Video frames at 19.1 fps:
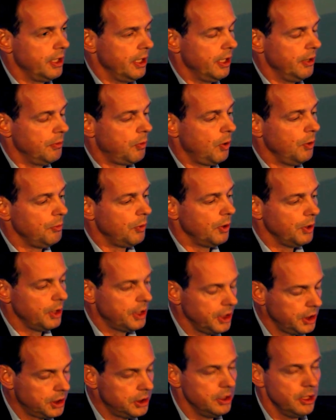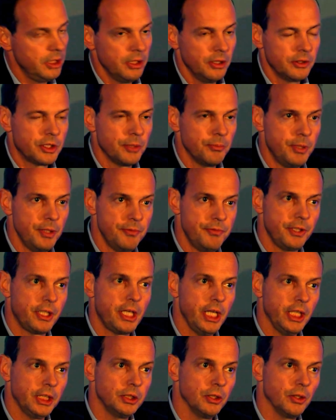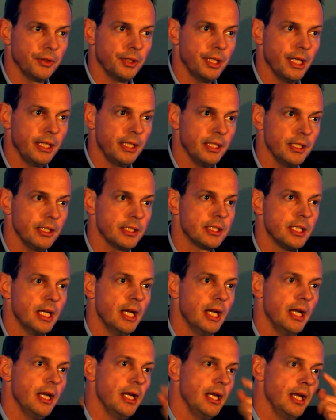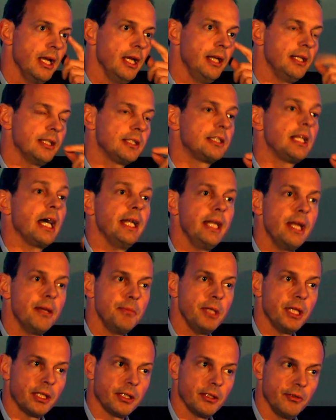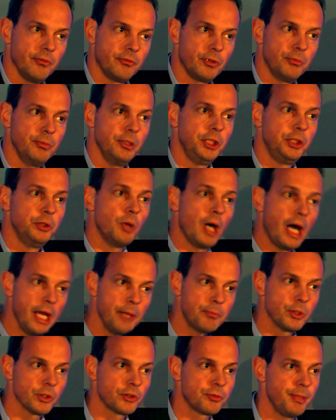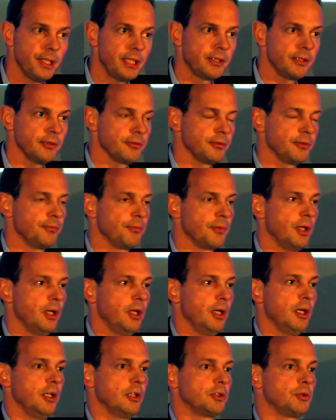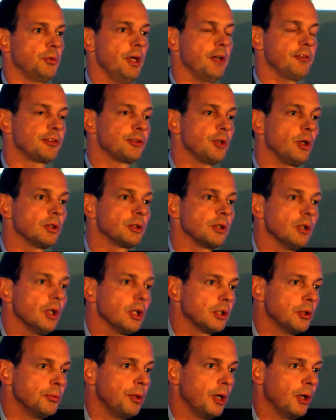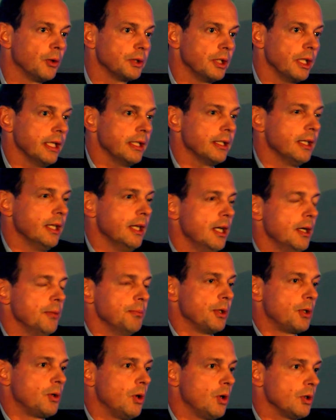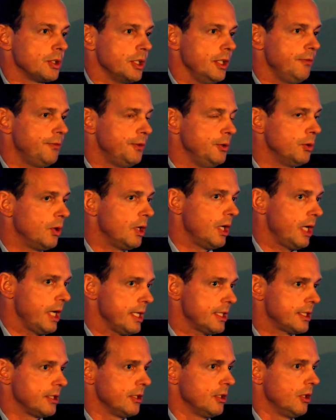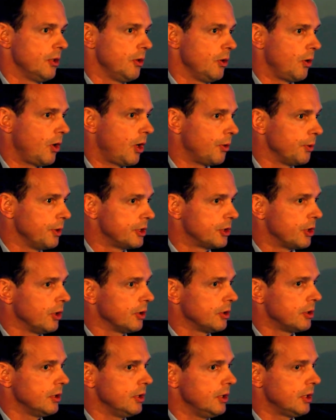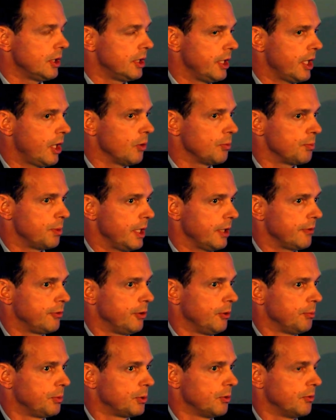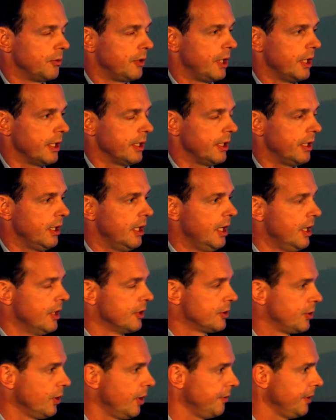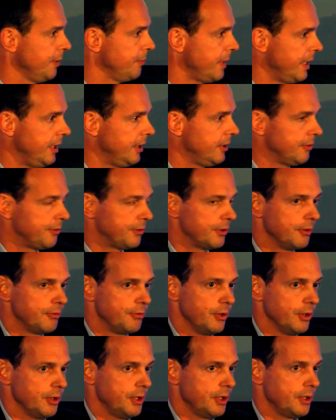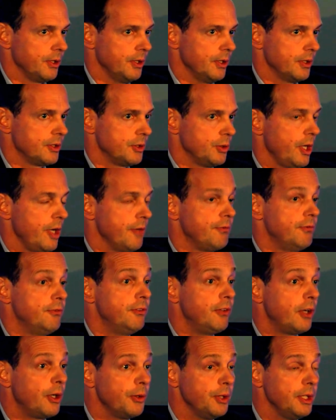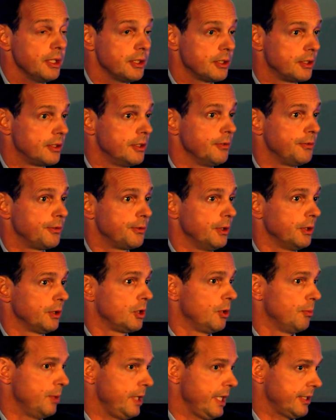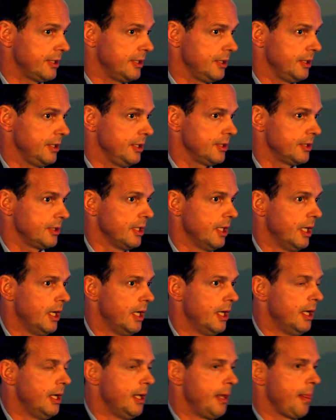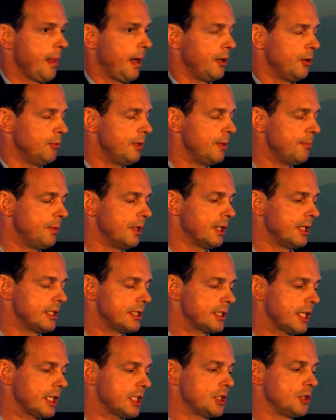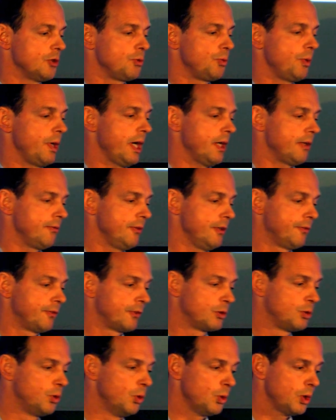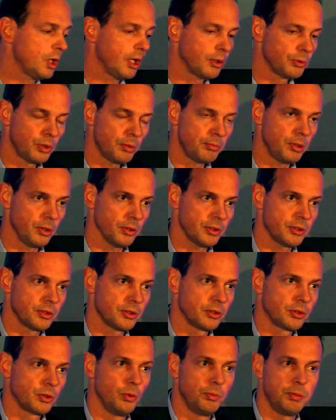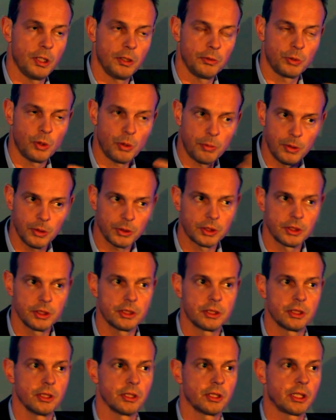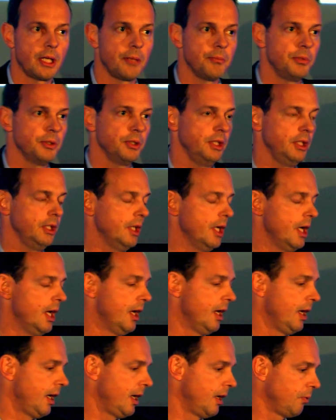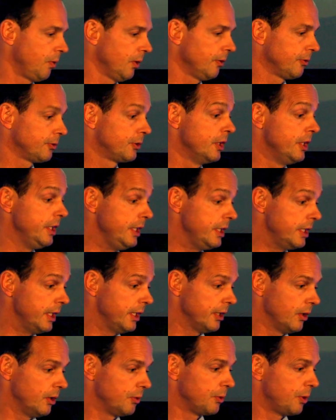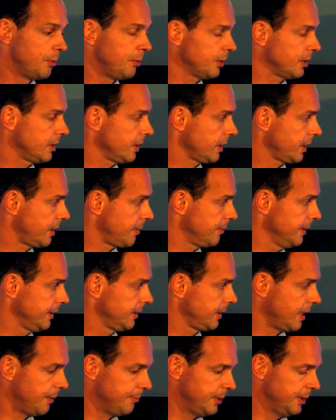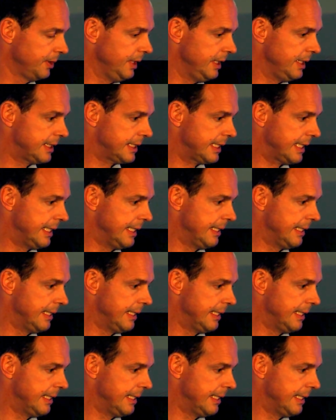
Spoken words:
one additional simplification on that is, it is dynamic from a UI perspective. So we have thought a lot about that. Because if you are, as a horizontal cloud platform provider, serving many different verticals, you have various different complexities. I remember discussions we had with KUKA Robots. KUKA Robots is a company, one of the leading robotic companies,